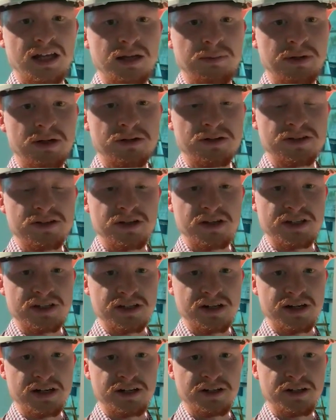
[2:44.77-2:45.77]
buildings
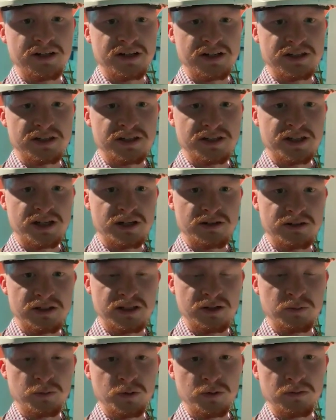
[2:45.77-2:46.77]
outside are nice and toasty
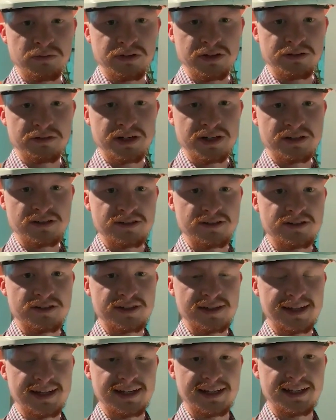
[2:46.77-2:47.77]
and warm for the
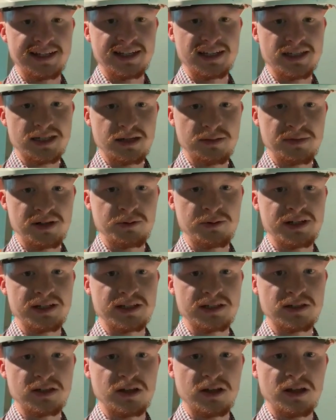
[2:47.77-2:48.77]
residents, and in the summer when
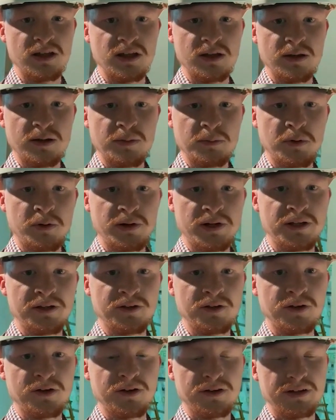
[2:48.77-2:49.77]
it's boiling
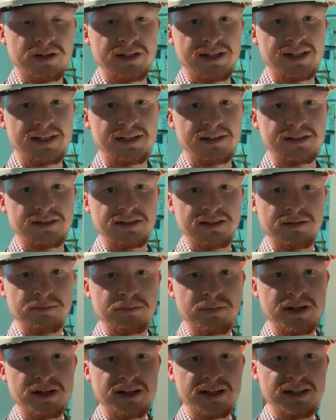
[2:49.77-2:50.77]
hot and
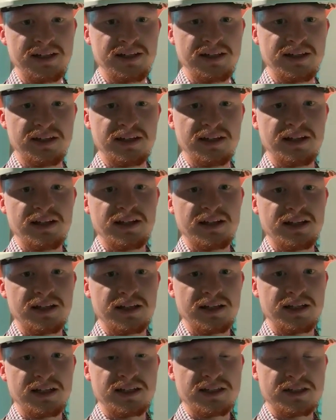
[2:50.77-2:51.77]
muggy,
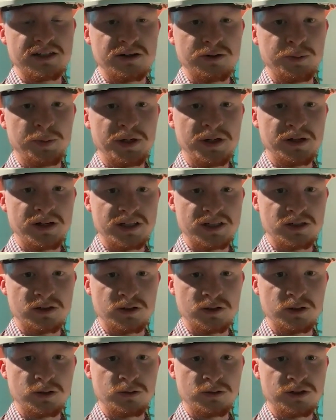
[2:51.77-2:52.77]
then so will be nice and
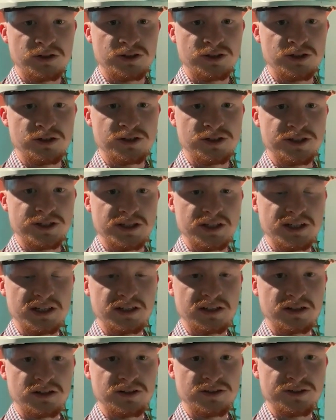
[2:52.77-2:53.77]
cool due to the
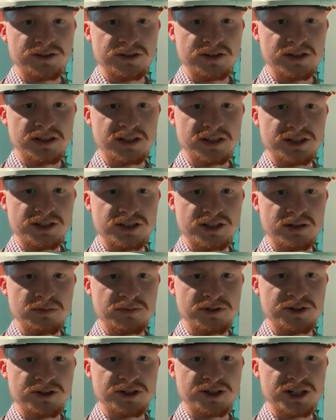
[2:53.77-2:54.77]
constant
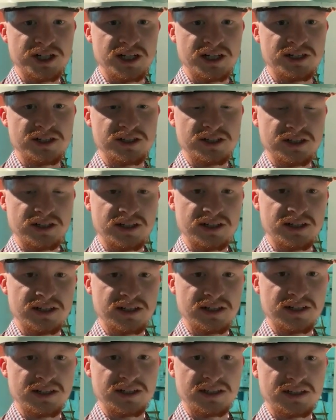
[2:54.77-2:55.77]
temperature change
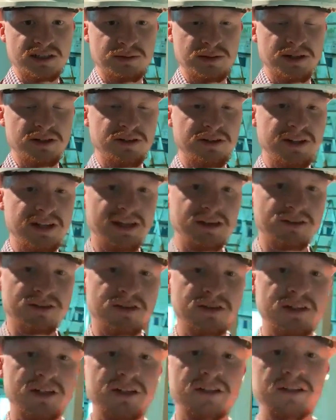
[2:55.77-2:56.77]
depending on the
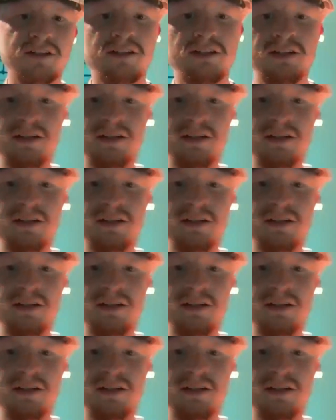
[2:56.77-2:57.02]
outside.